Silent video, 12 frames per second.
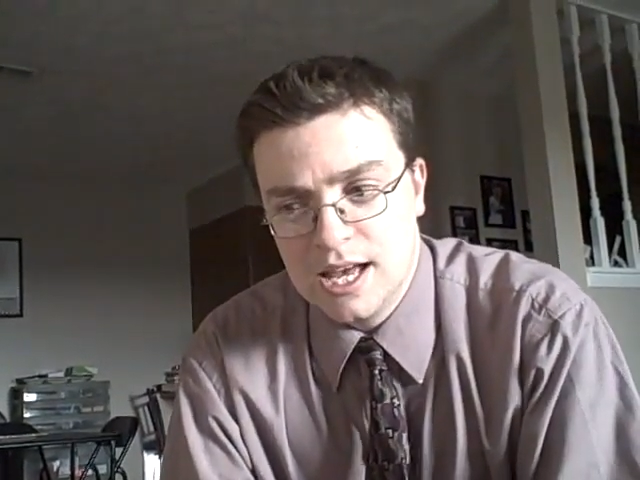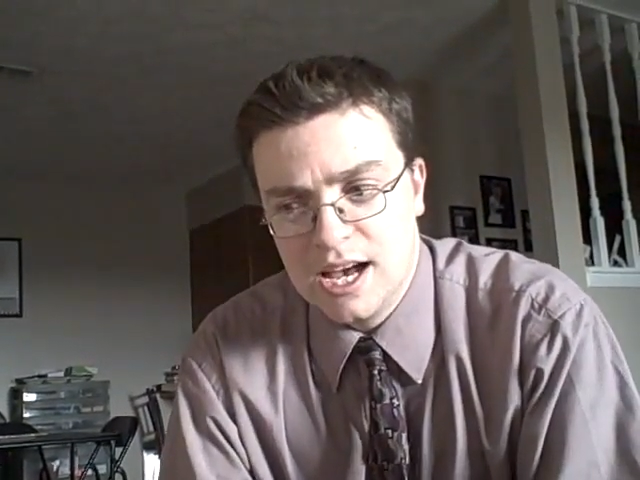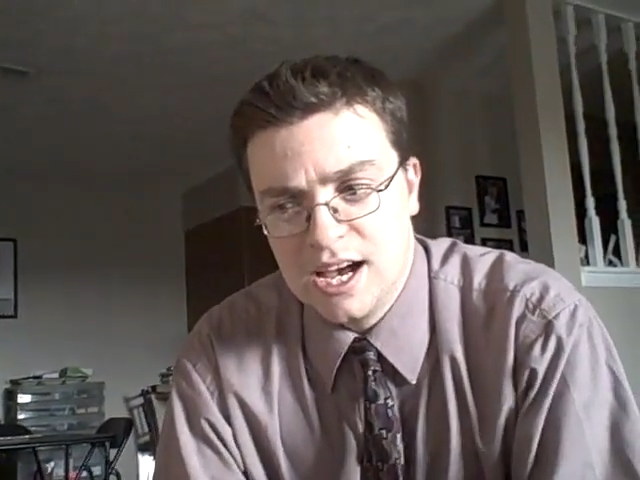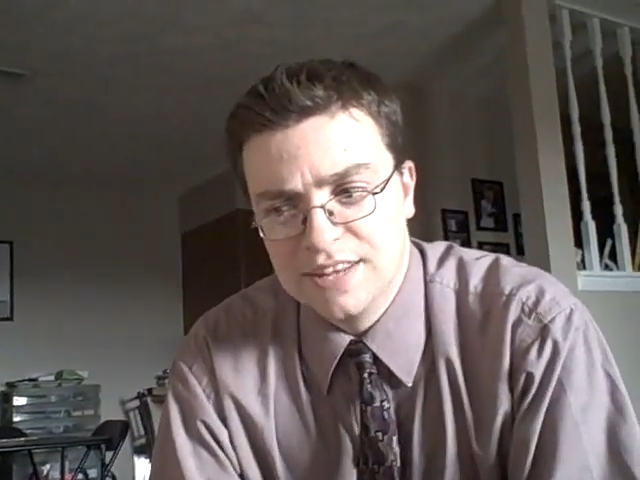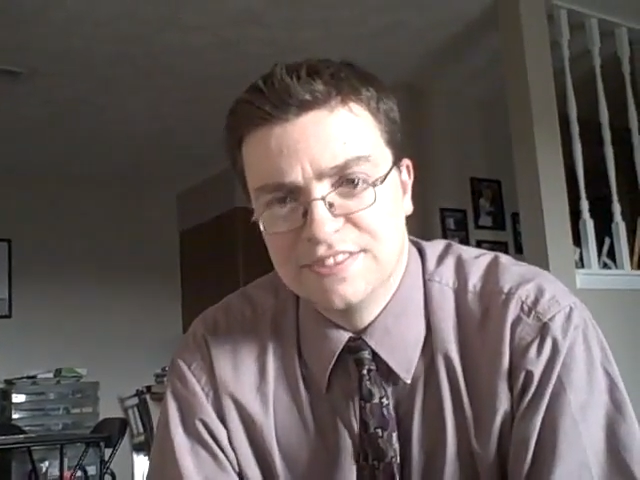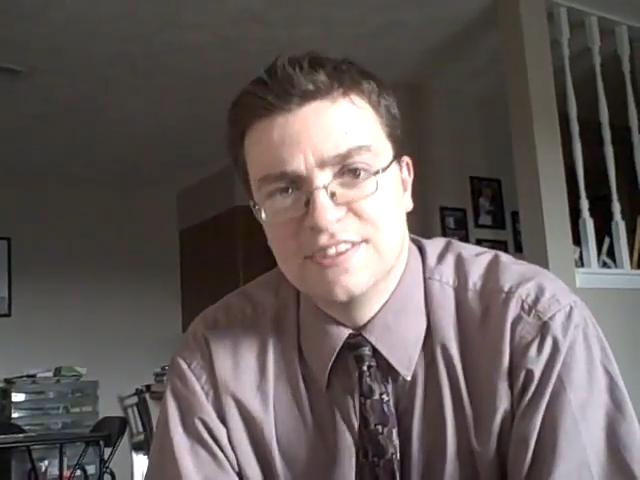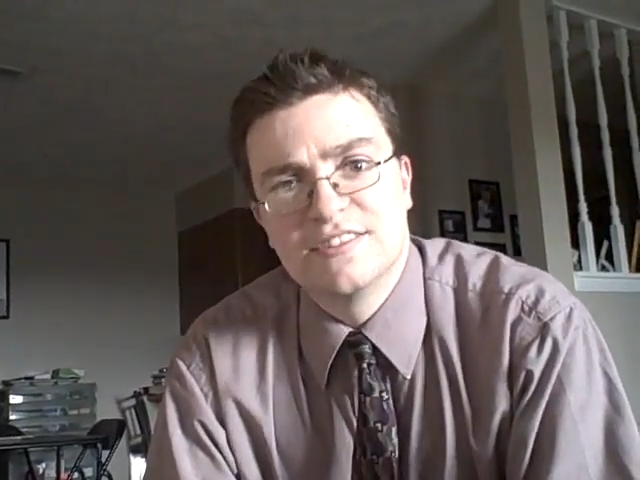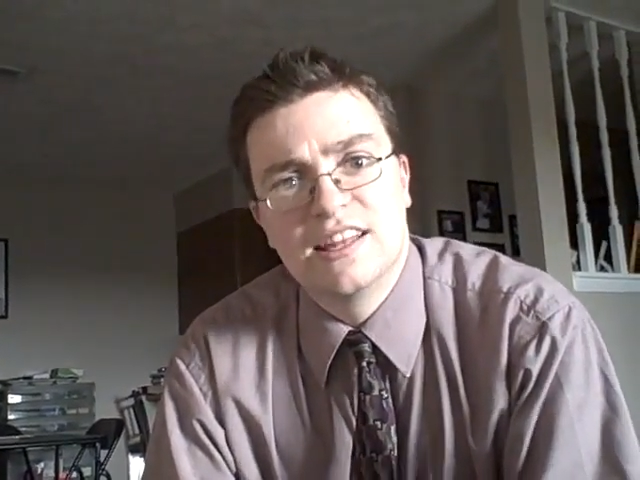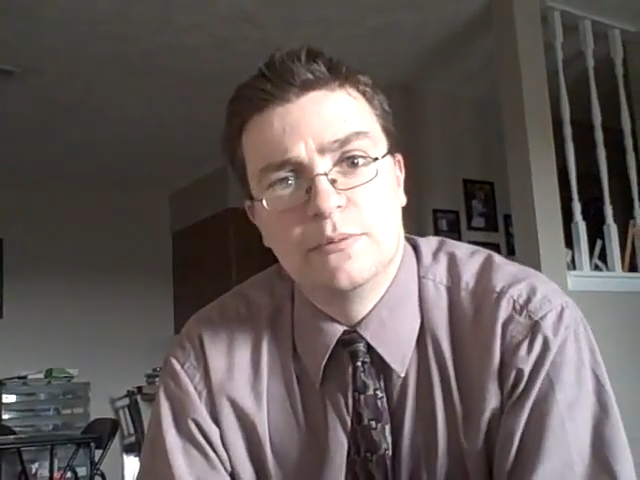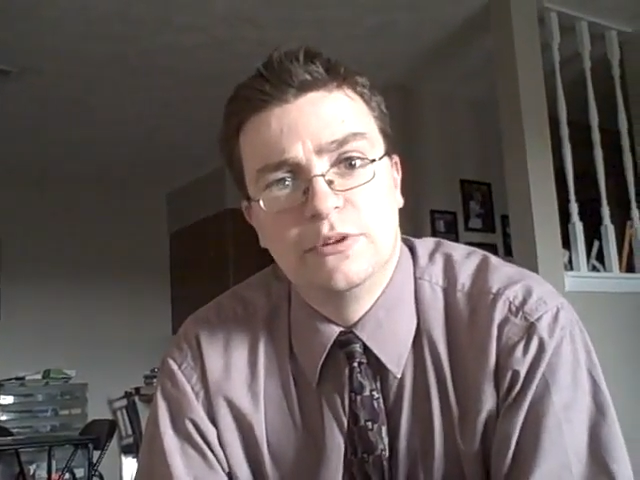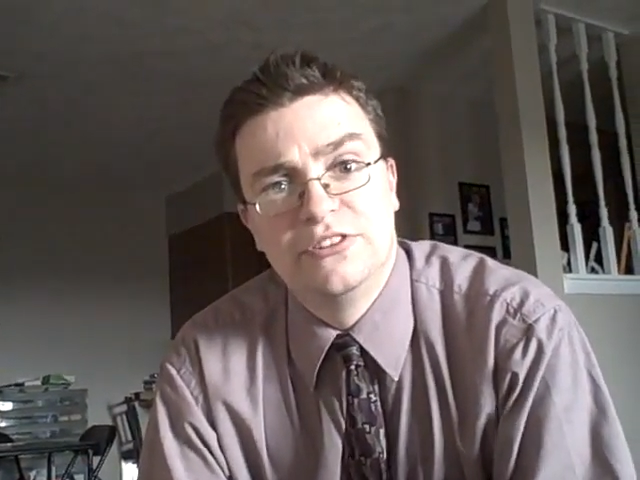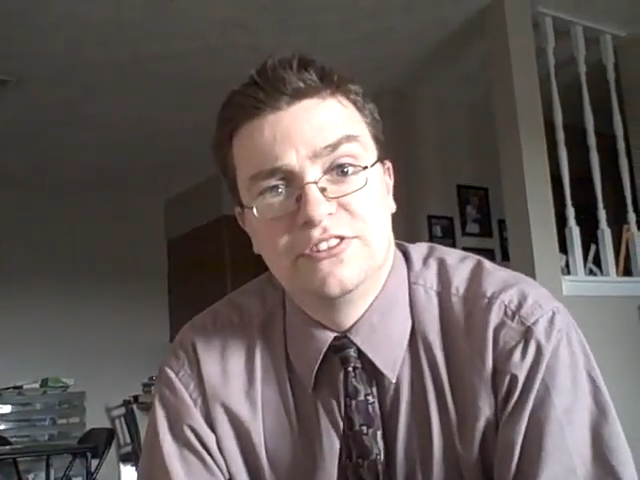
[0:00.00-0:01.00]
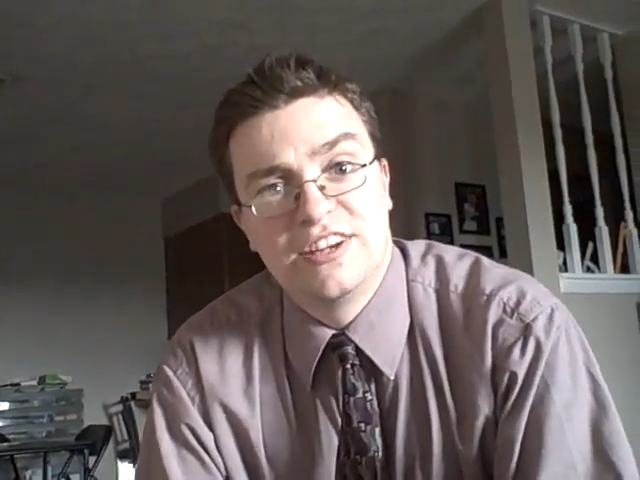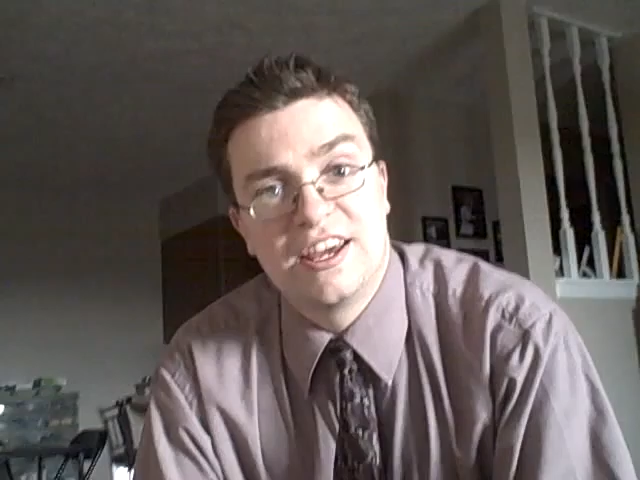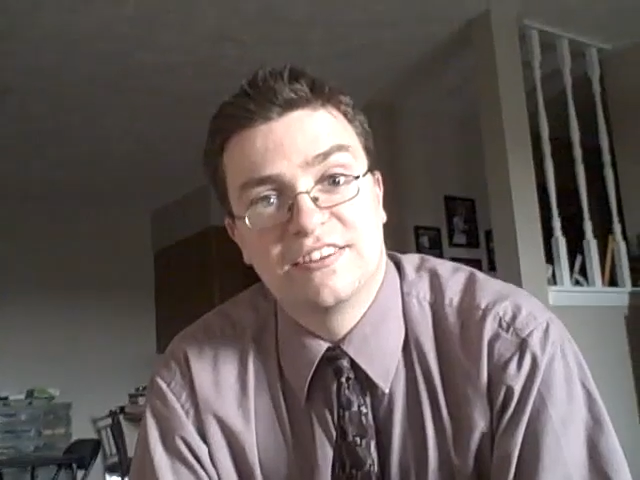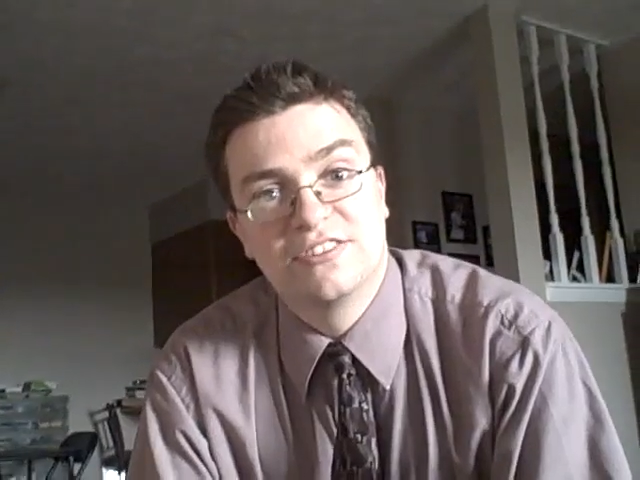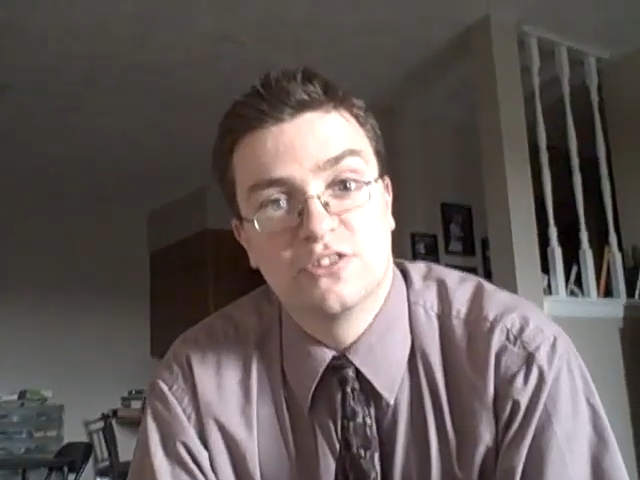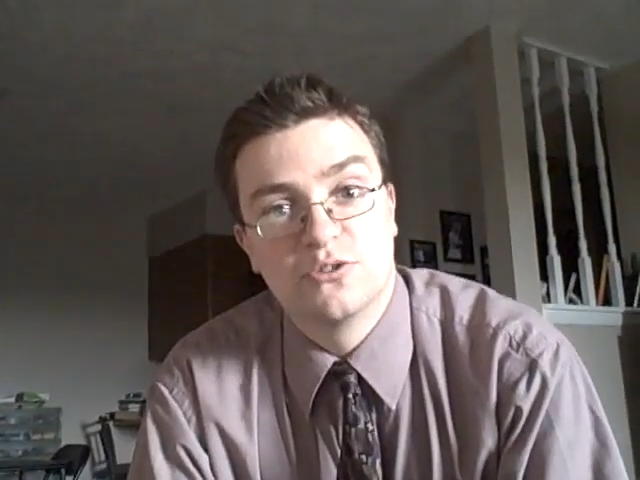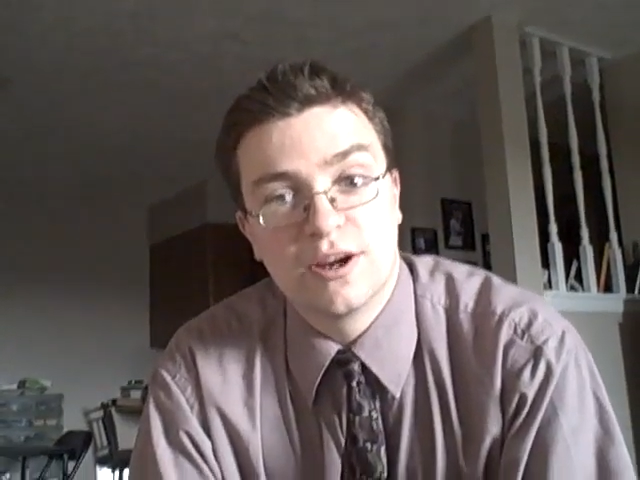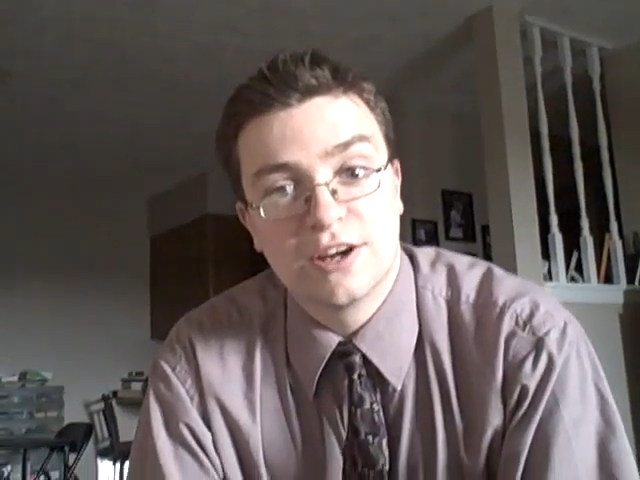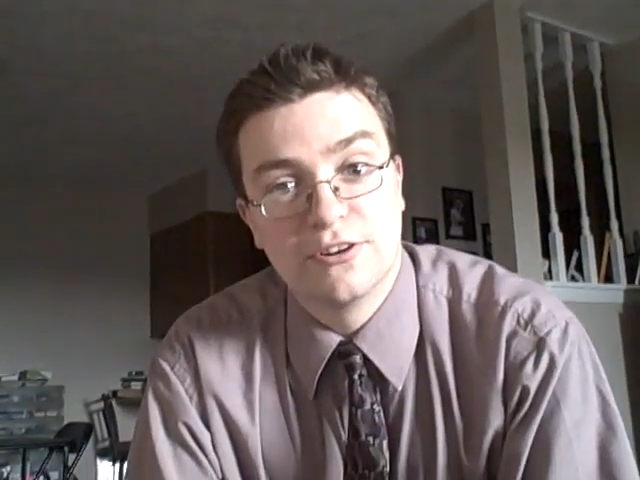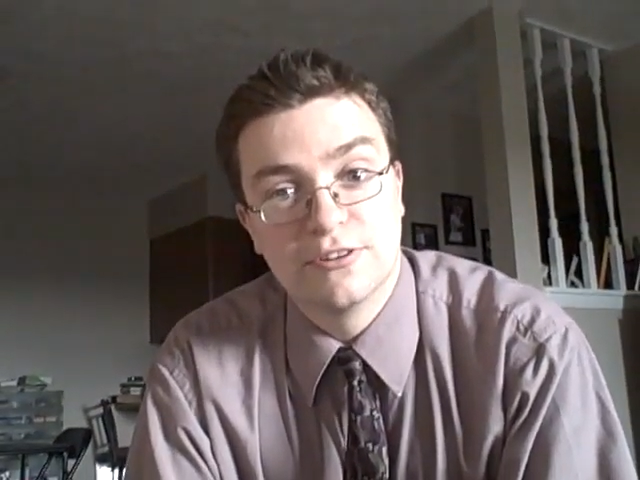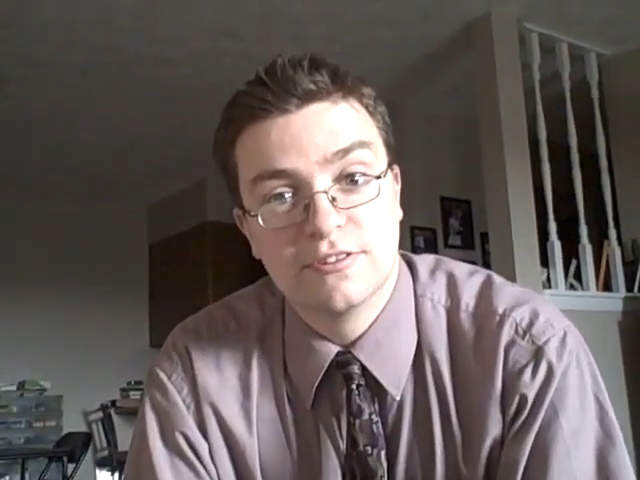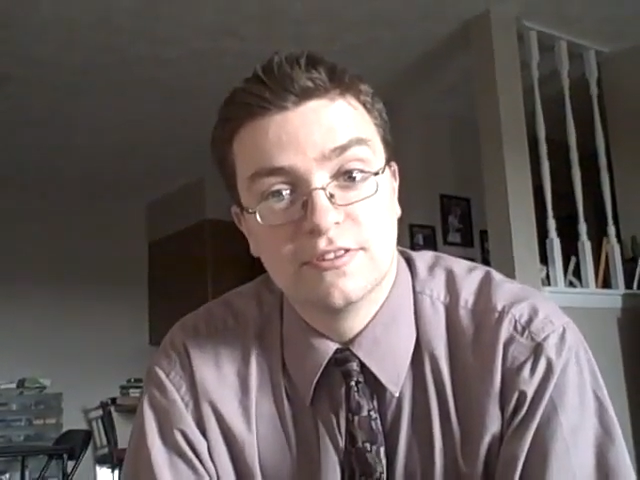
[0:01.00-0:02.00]
On uh, um, this label does not exist
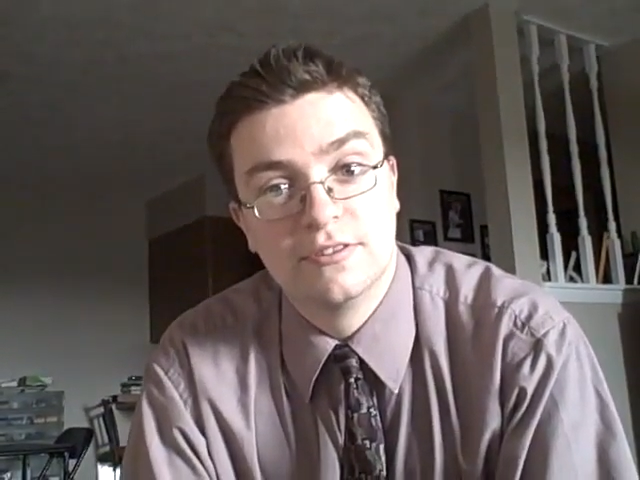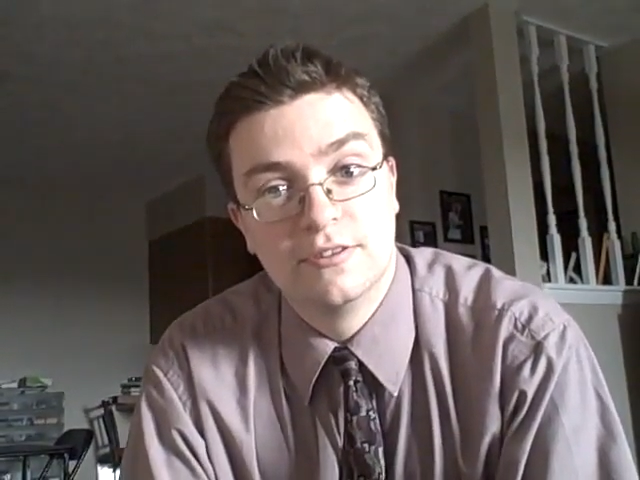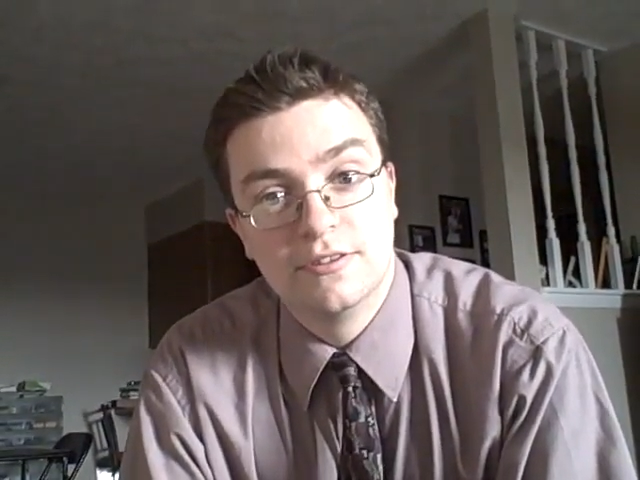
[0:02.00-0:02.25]
records.